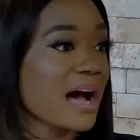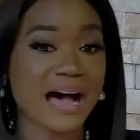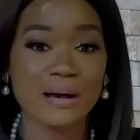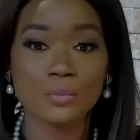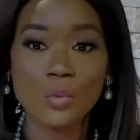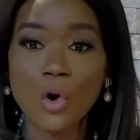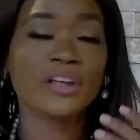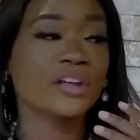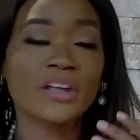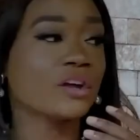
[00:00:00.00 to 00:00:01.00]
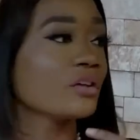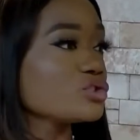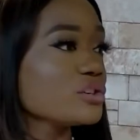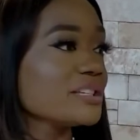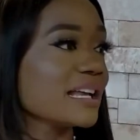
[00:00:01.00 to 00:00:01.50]
I'm walking on the
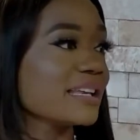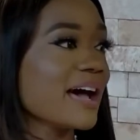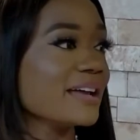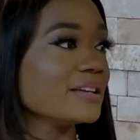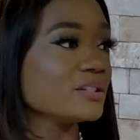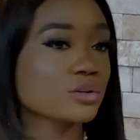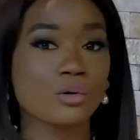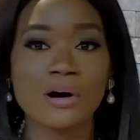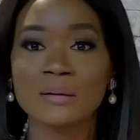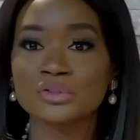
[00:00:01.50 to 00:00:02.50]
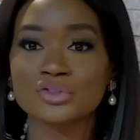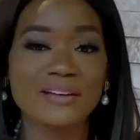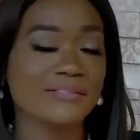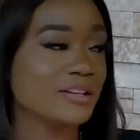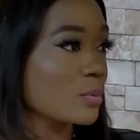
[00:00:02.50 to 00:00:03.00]
street at night, or I'm
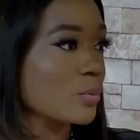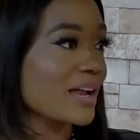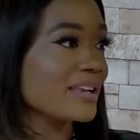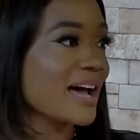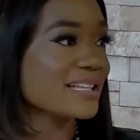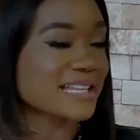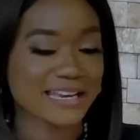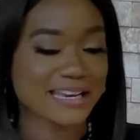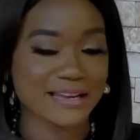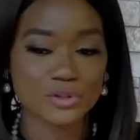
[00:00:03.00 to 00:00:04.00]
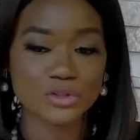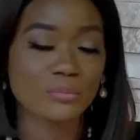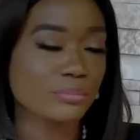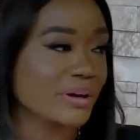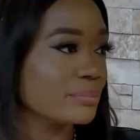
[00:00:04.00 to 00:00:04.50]
driving somewhere at night and I'm
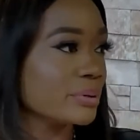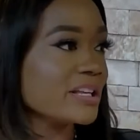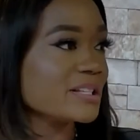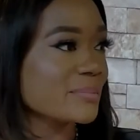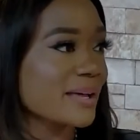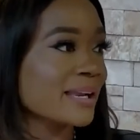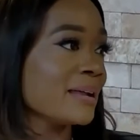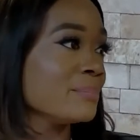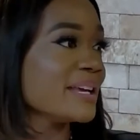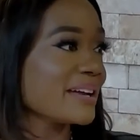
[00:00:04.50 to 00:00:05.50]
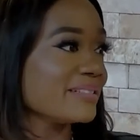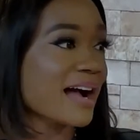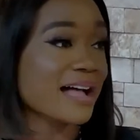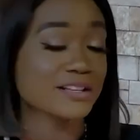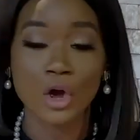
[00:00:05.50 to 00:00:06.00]
stopped by a policeman and I'm being
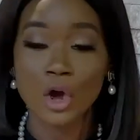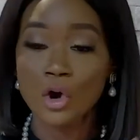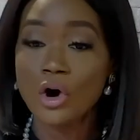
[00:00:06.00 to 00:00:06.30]
harassed.